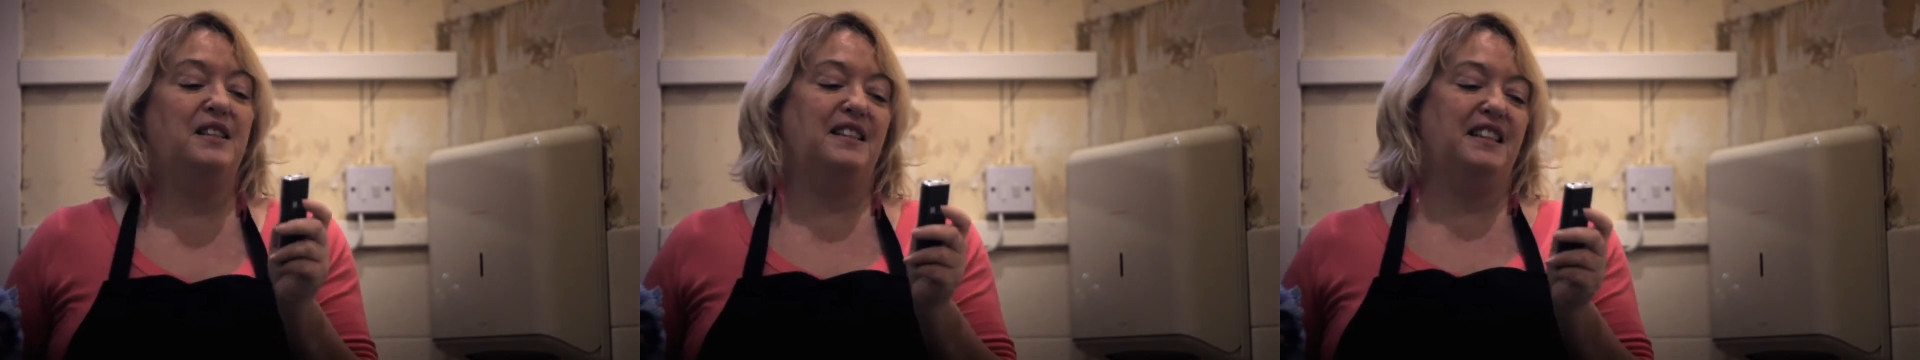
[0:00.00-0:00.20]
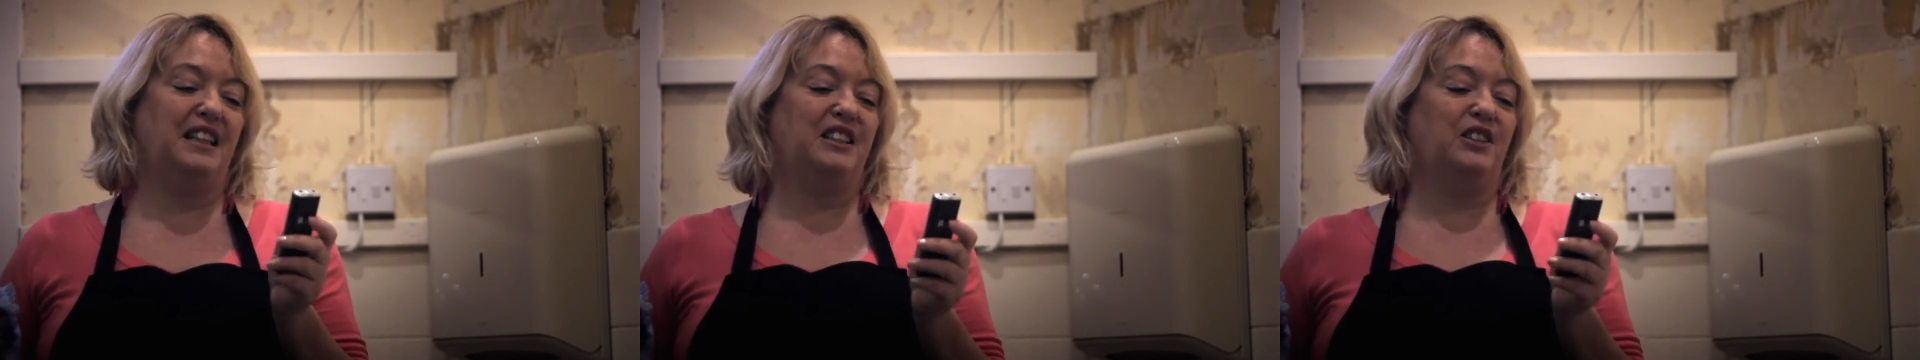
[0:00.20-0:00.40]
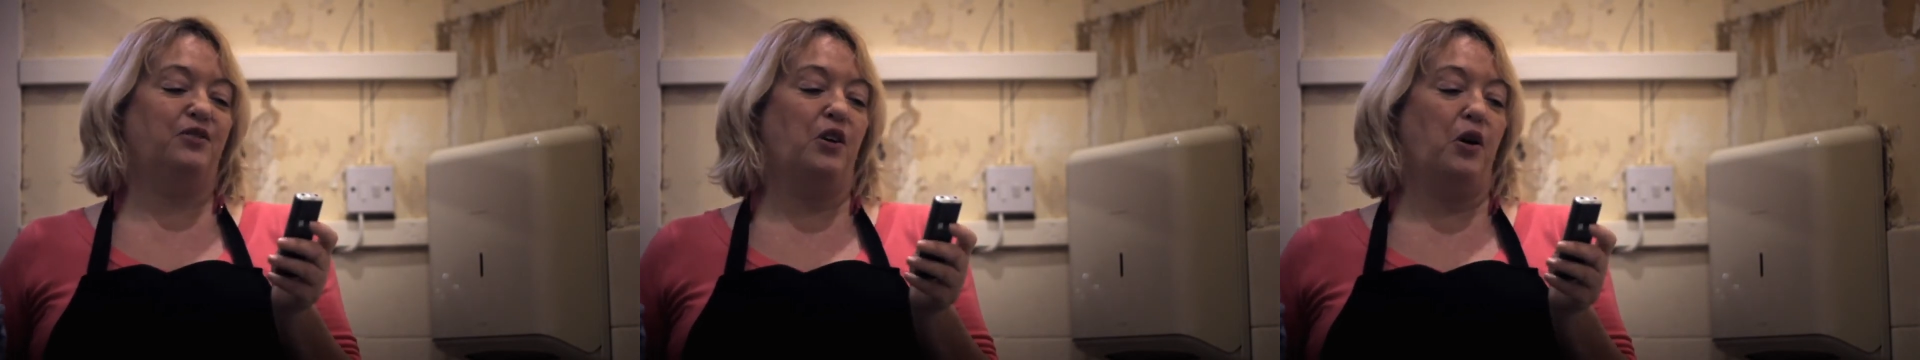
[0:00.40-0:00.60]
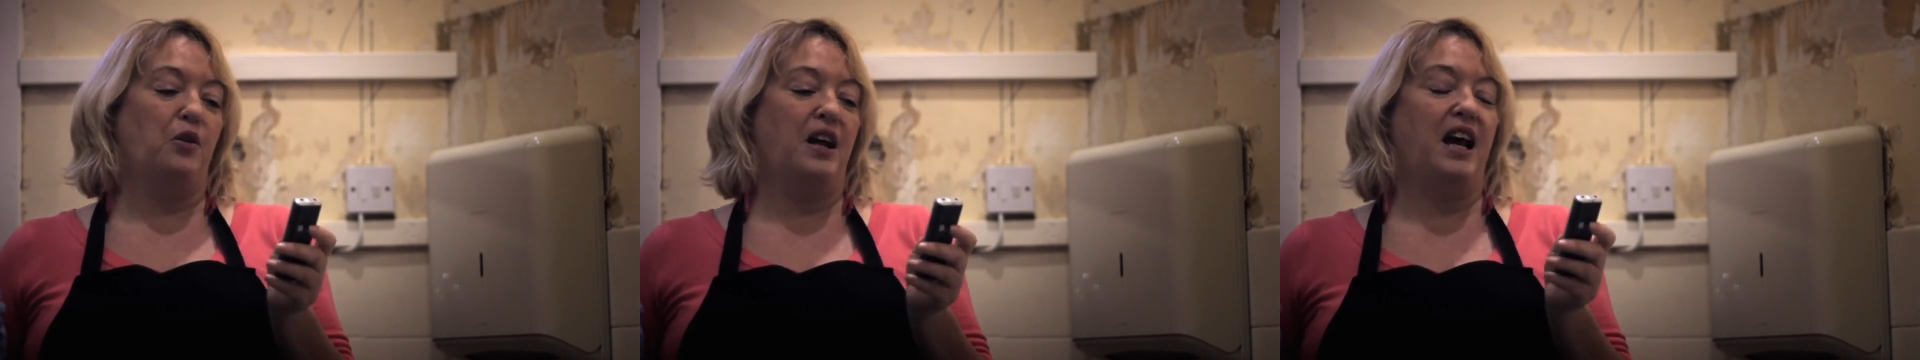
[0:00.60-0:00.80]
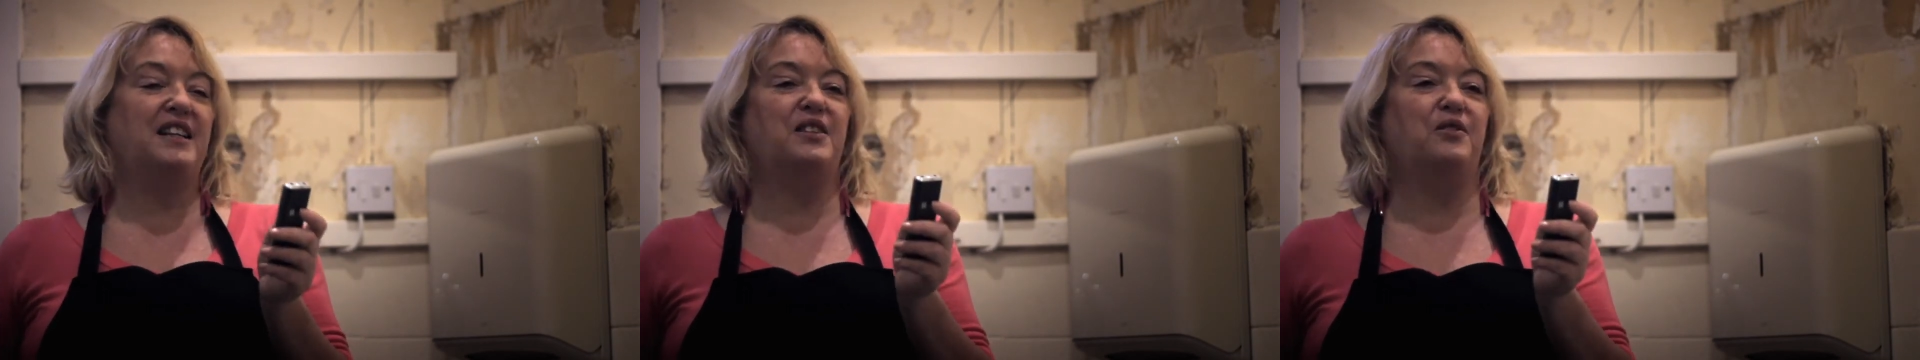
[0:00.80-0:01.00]

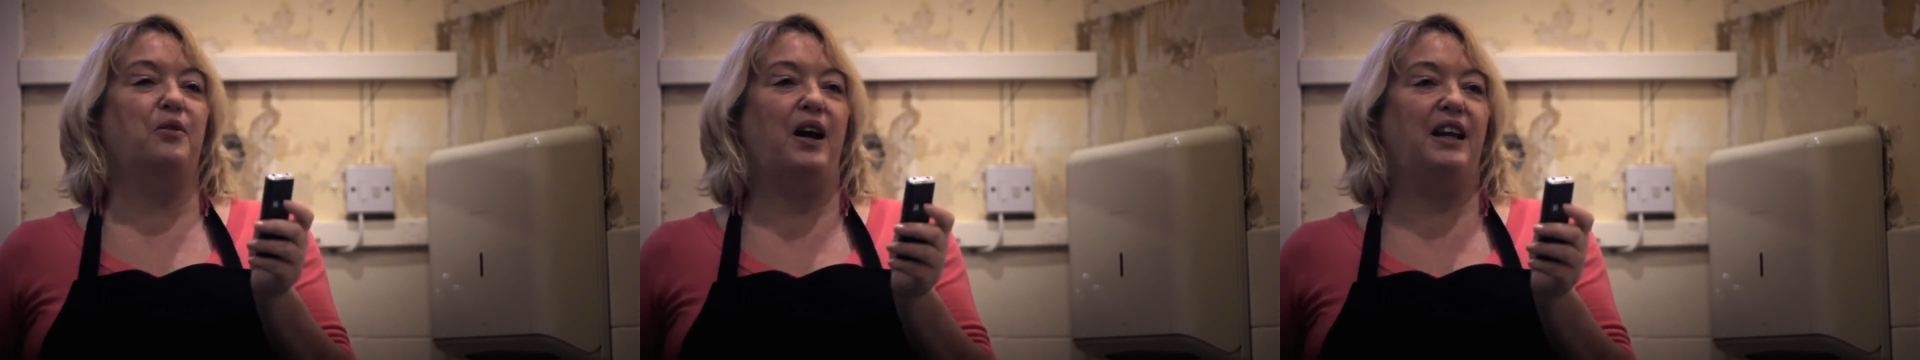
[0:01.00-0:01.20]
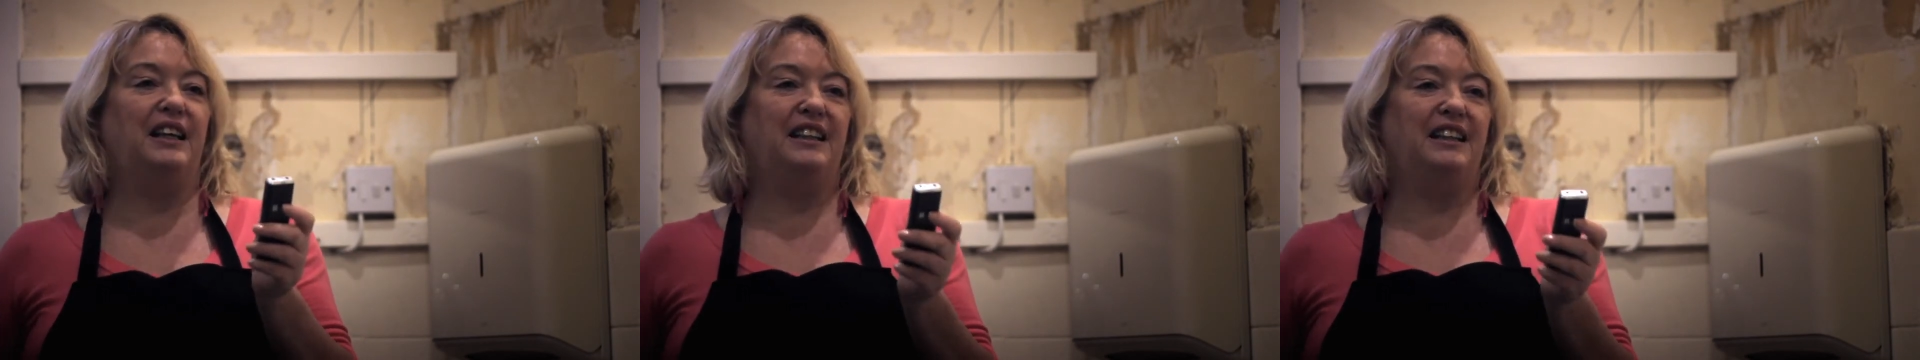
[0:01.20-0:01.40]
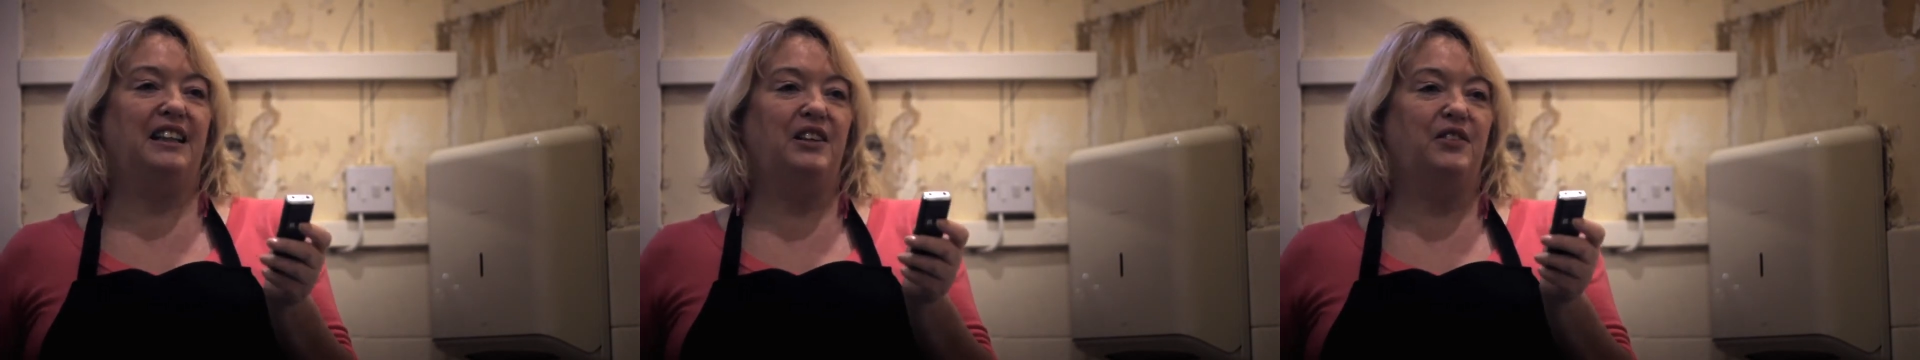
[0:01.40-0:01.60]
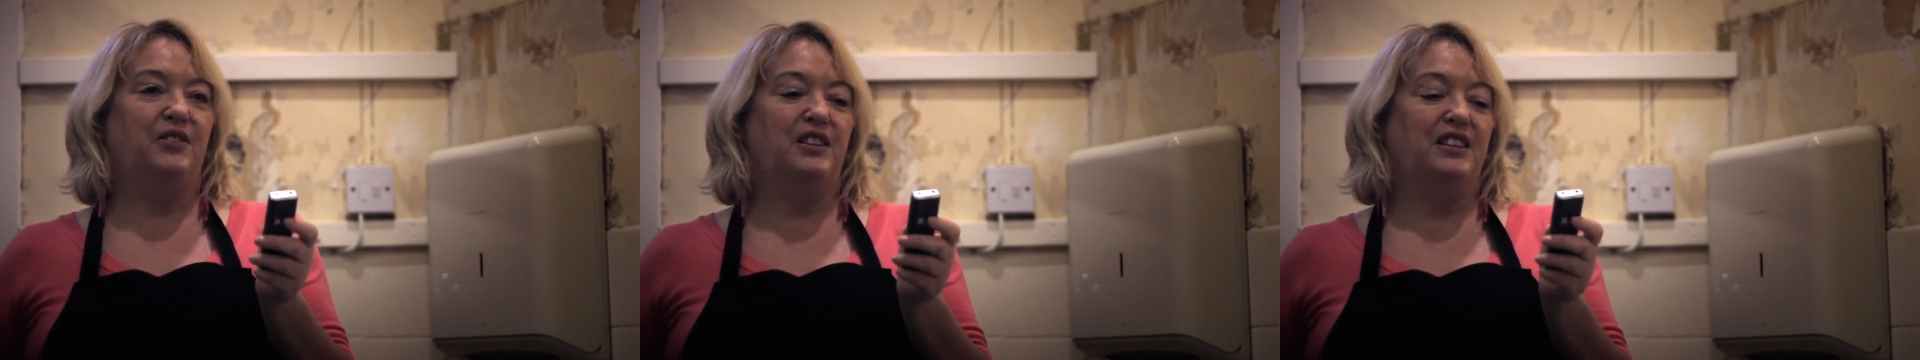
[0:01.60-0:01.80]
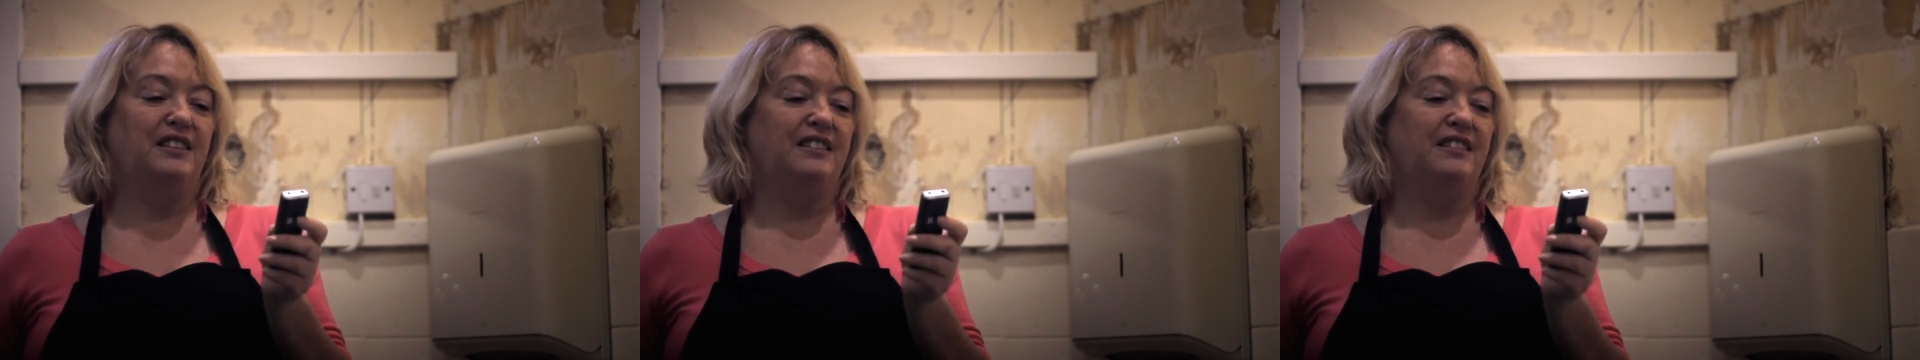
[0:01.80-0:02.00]
dictaphone as a wedding gift.